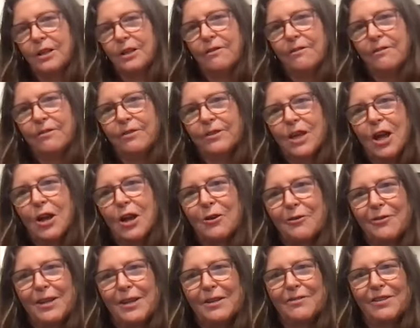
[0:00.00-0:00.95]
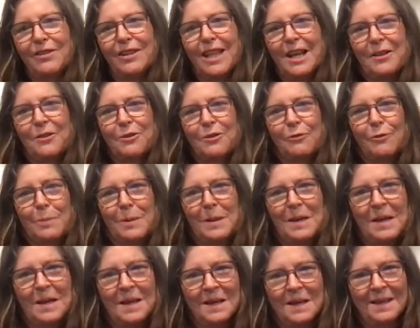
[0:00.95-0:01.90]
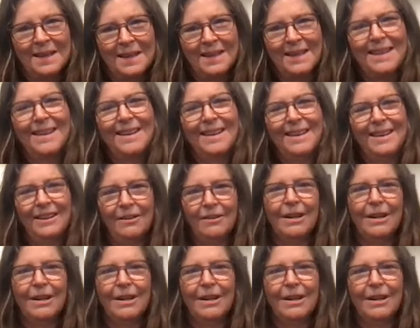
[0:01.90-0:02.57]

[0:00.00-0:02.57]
of photography and philanthropy. And